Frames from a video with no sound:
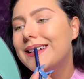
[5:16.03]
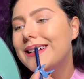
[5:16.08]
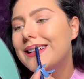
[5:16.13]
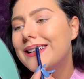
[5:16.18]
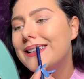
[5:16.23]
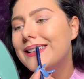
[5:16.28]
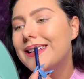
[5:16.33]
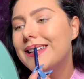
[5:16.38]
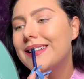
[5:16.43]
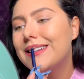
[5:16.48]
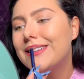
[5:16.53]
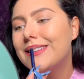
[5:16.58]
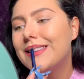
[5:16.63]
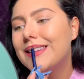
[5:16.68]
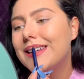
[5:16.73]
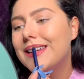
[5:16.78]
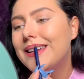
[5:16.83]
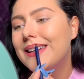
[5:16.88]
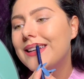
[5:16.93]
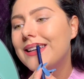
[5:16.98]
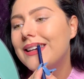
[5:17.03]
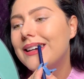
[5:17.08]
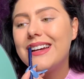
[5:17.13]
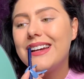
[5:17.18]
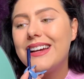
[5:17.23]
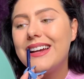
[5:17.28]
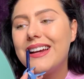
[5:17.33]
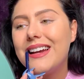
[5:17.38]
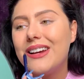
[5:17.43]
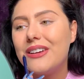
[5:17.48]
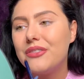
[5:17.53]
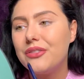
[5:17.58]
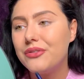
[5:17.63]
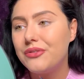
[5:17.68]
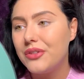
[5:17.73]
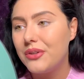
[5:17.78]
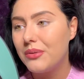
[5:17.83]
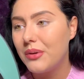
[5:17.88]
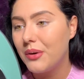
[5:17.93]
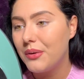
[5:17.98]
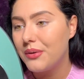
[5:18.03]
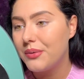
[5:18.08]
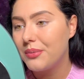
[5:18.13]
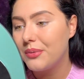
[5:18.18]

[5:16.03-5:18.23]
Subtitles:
it said on the review I